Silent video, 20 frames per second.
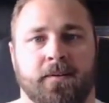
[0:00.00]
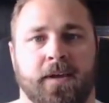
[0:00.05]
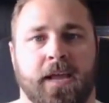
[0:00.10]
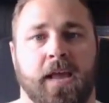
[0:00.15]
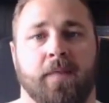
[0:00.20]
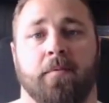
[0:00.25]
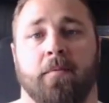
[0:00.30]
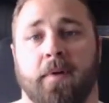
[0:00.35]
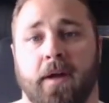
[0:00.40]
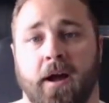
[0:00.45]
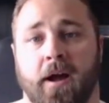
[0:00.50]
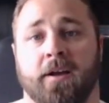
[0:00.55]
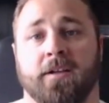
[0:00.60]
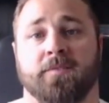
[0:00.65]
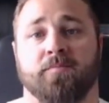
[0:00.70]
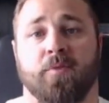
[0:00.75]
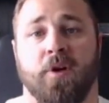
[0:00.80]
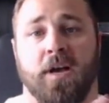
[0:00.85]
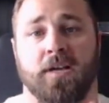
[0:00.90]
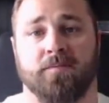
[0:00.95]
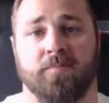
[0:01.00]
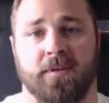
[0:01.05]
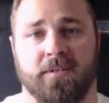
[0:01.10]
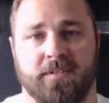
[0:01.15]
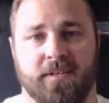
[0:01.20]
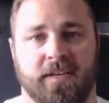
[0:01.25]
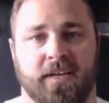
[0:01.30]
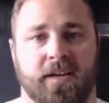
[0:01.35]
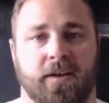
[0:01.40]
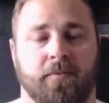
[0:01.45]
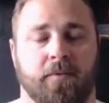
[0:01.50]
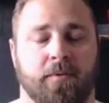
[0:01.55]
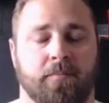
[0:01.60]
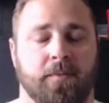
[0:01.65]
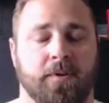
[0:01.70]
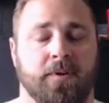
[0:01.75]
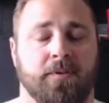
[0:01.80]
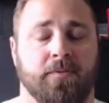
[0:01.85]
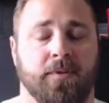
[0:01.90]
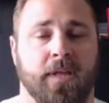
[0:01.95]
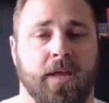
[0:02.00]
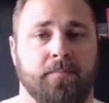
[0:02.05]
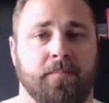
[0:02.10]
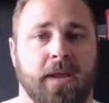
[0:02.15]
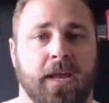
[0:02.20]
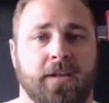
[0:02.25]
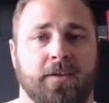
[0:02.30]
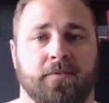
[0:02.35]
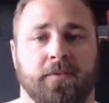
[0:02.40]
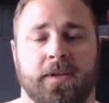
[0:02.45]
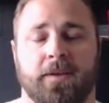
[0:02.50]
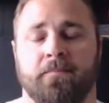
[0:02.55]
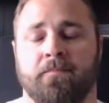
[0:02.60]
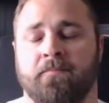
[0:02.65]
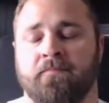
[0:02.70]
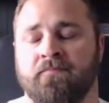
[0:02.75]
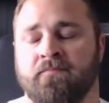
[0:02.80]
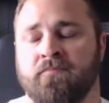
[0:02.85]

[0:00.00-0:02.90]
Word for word: Okay, but my hottest prospects, again, I want to be doing that manually.